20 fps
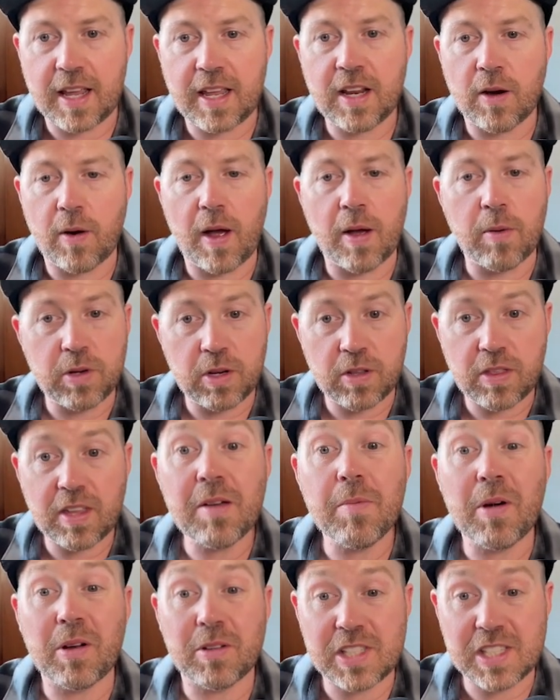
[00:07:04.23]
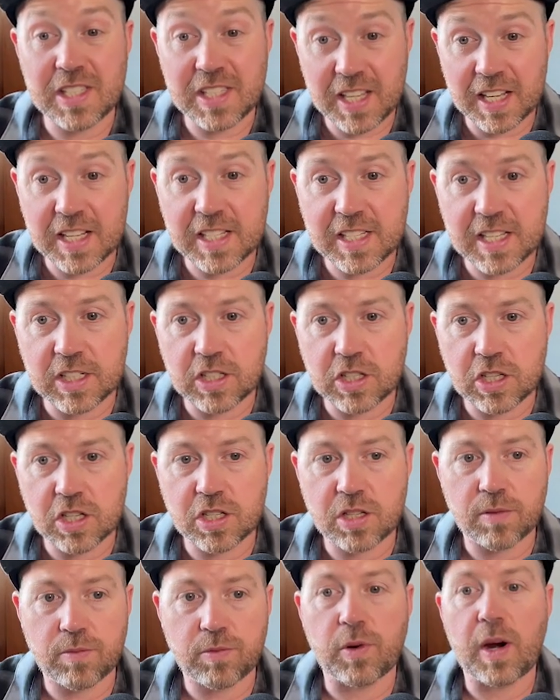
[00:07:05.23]
you know, and when you think about six
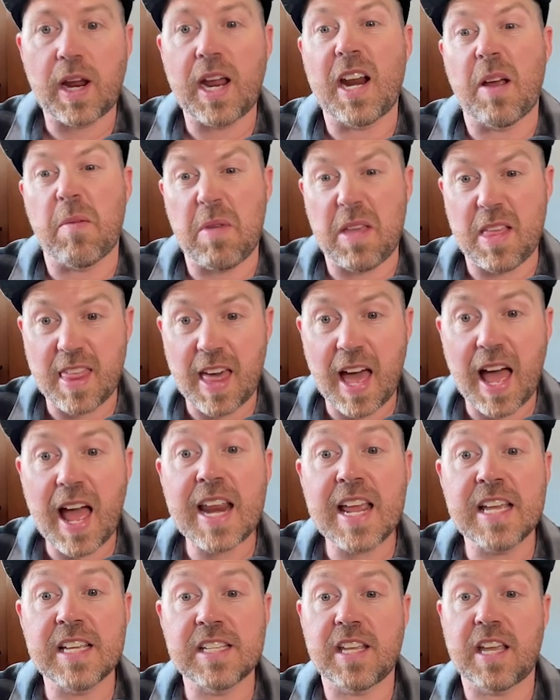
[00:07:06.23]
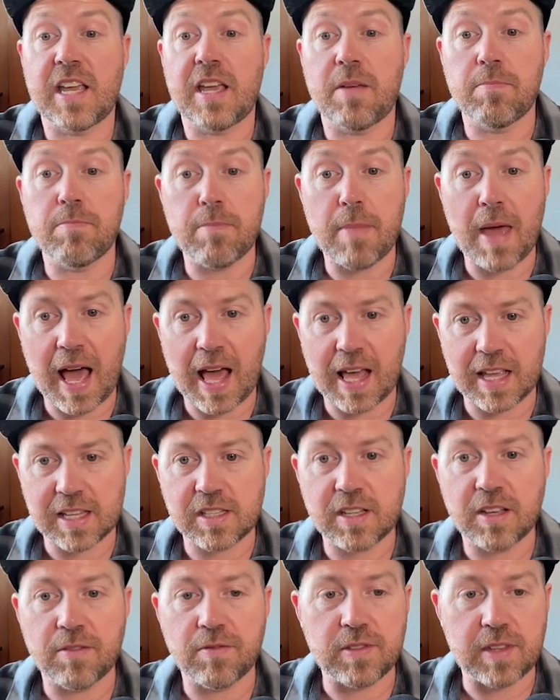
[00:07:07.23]
inches of rain, I mean, that is a
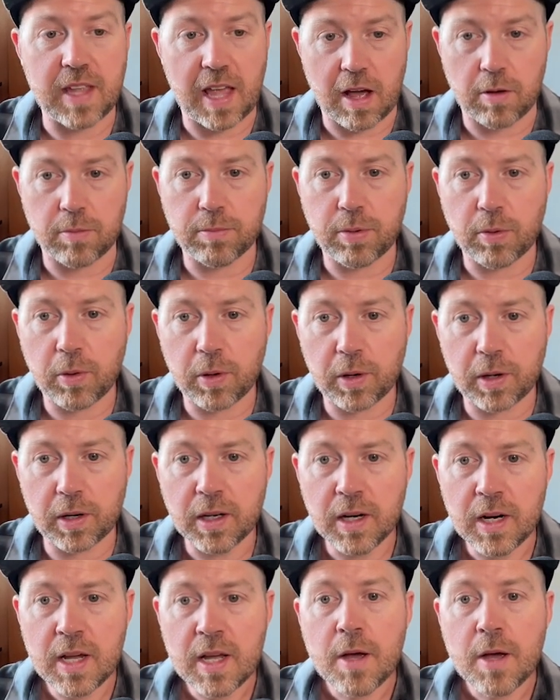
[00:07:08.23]
massive downpour,